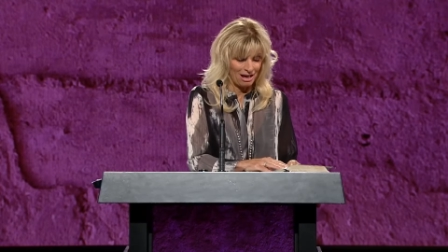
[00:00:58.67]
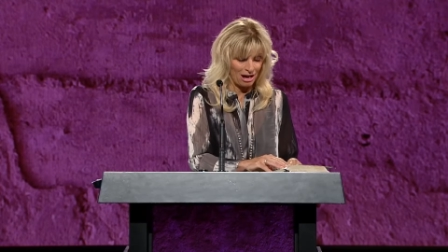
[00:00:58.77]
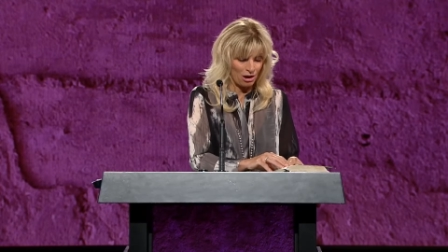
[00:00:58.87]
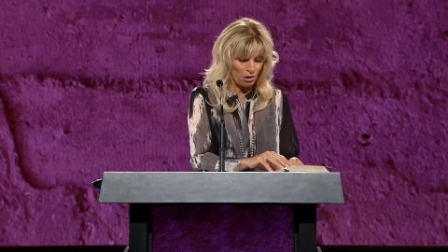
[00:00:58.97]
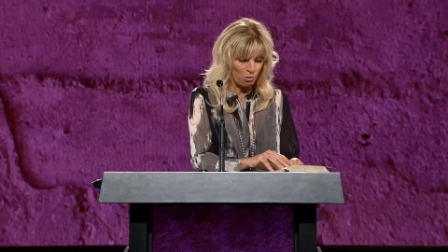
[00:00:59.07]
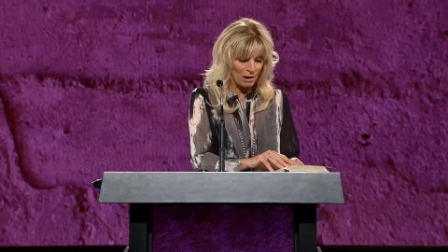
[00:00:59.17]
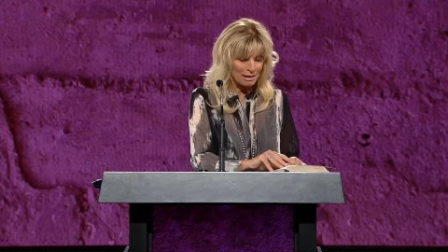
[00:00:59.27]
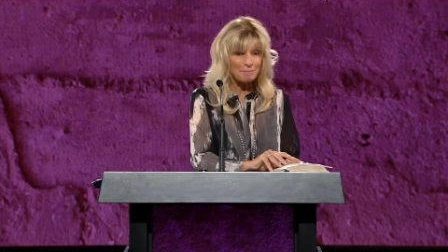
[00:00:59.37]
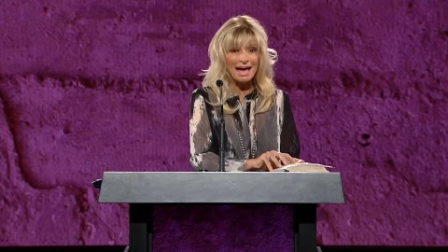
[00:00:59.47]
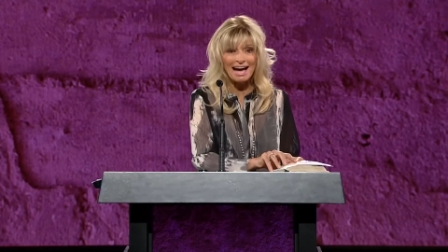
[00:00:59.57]
Oh, what a
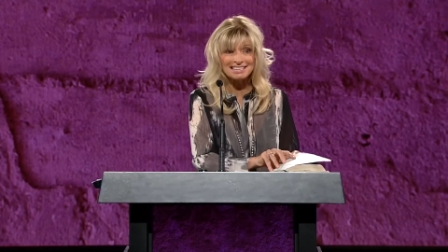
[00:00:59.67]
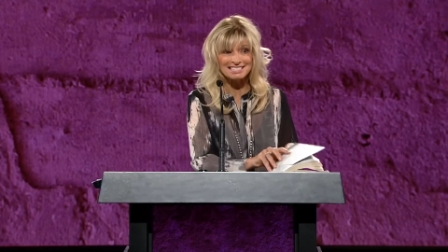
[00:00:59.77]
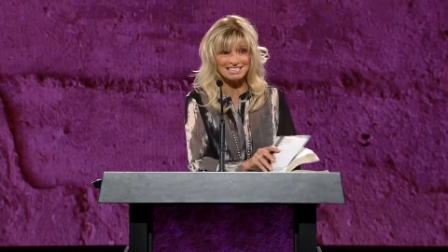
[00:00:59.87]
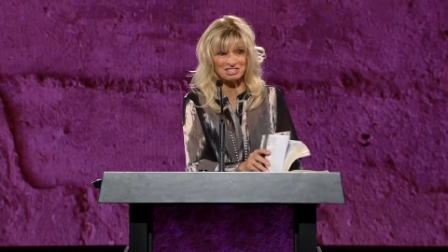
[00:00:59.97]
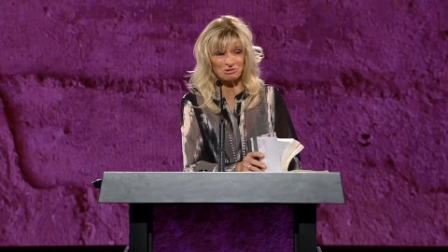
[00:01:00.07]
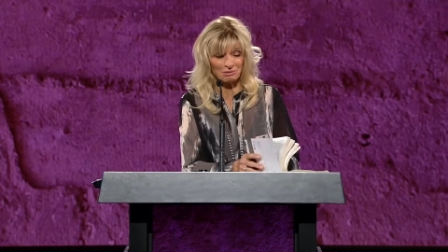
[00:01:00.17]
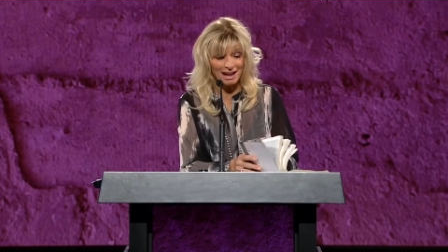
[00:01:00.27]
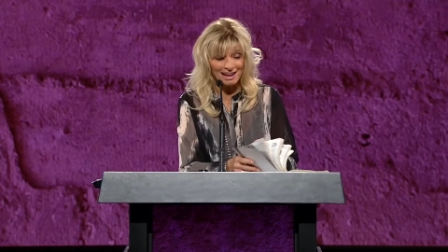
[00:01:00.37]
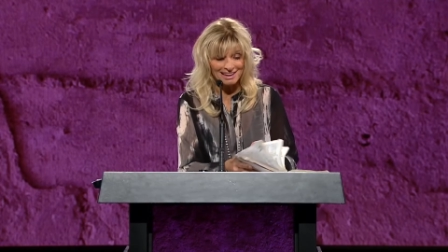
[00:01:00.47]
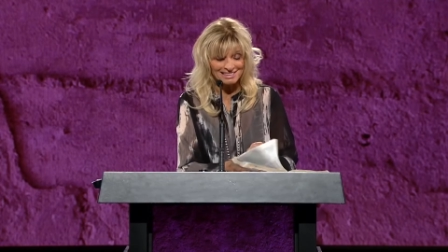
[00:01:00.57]
passage,
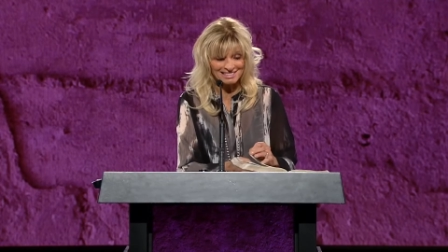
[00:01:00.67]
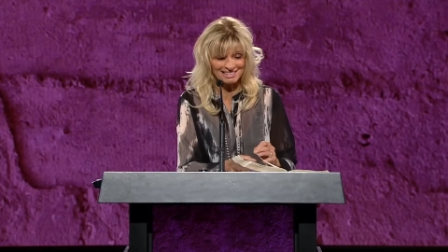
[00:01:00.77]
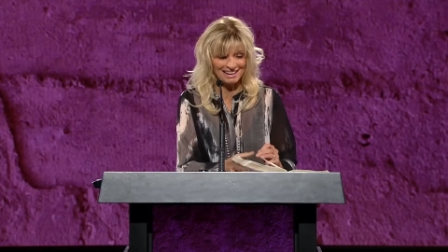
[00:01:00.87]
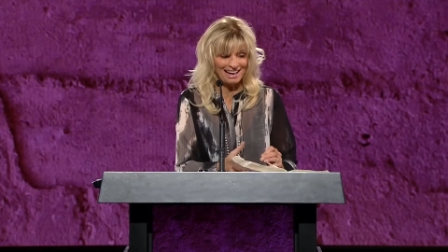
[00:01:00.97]
right?